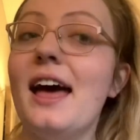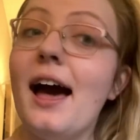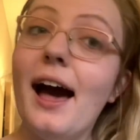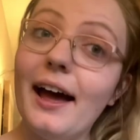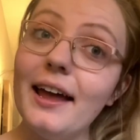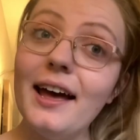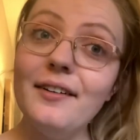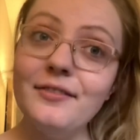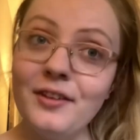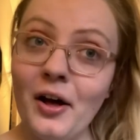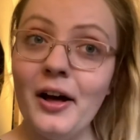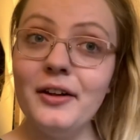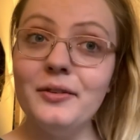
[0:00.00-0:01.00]
have
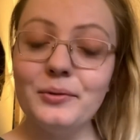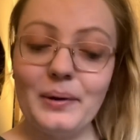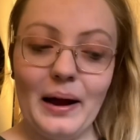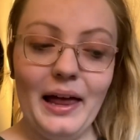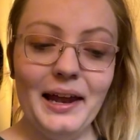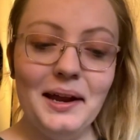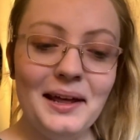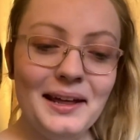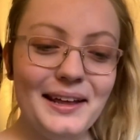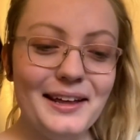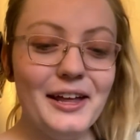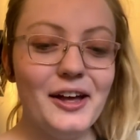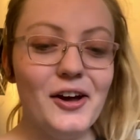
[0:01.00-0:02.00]
not read
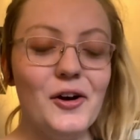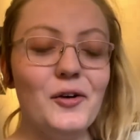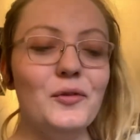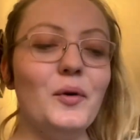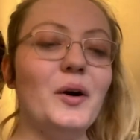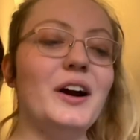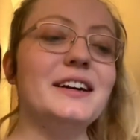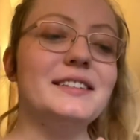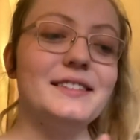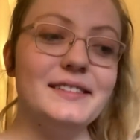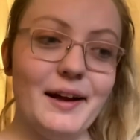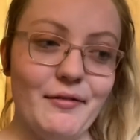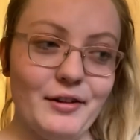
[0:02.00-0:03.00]
for
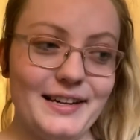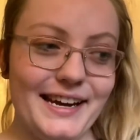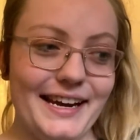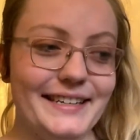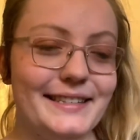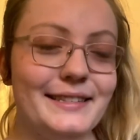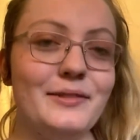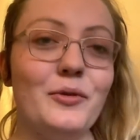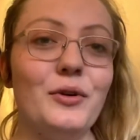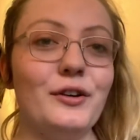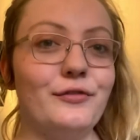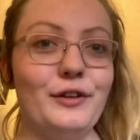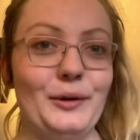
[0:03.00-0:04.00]
several days
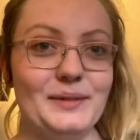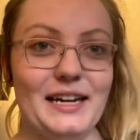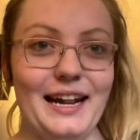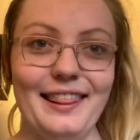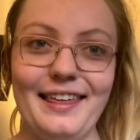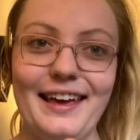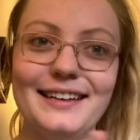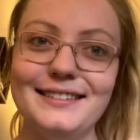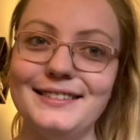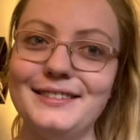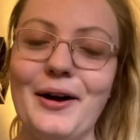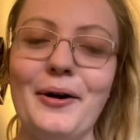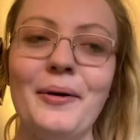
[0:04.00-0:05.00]
or filmed anything.
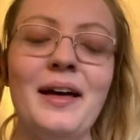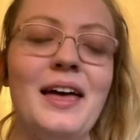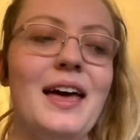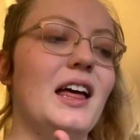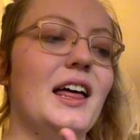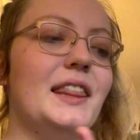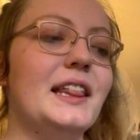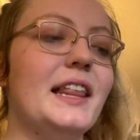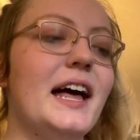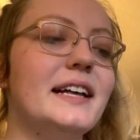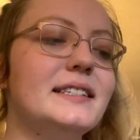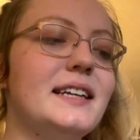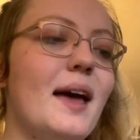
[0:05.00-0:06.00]
So the
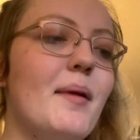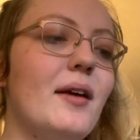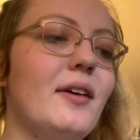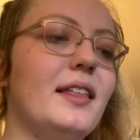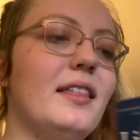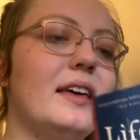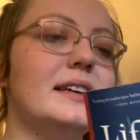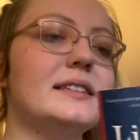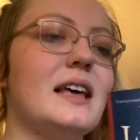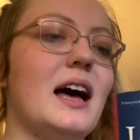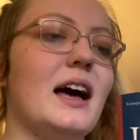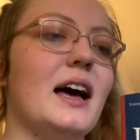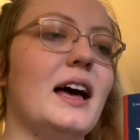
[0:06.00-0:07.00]
last time I read this,
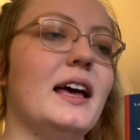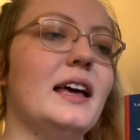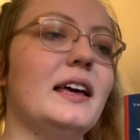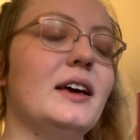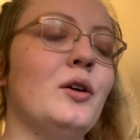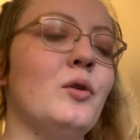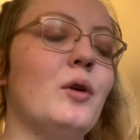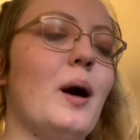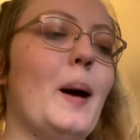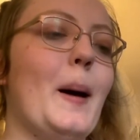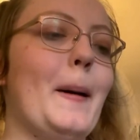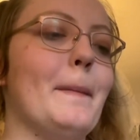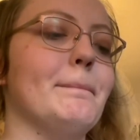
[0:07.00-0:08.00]
I
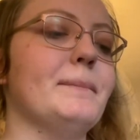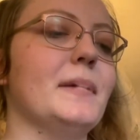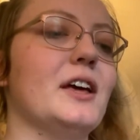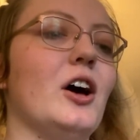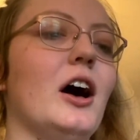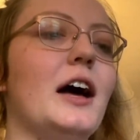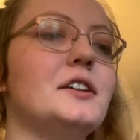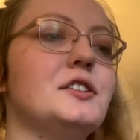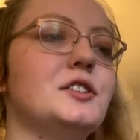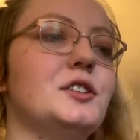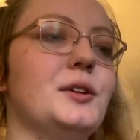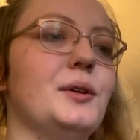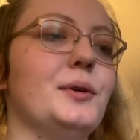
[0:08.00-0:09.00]
got
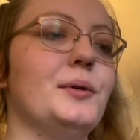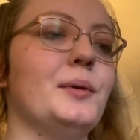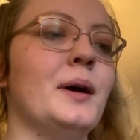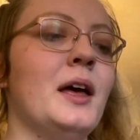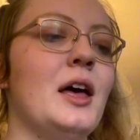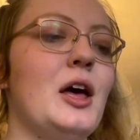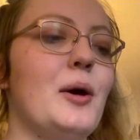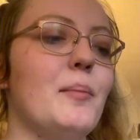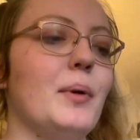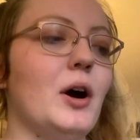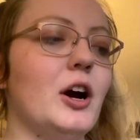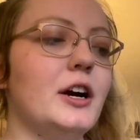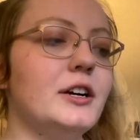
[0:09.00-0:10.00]
to
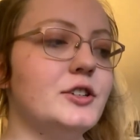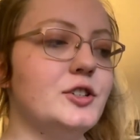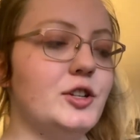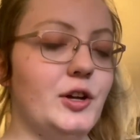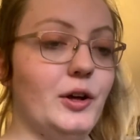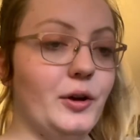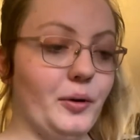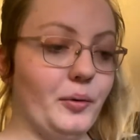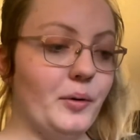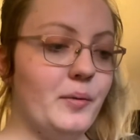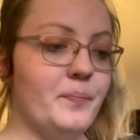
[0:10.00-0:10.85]
part 2.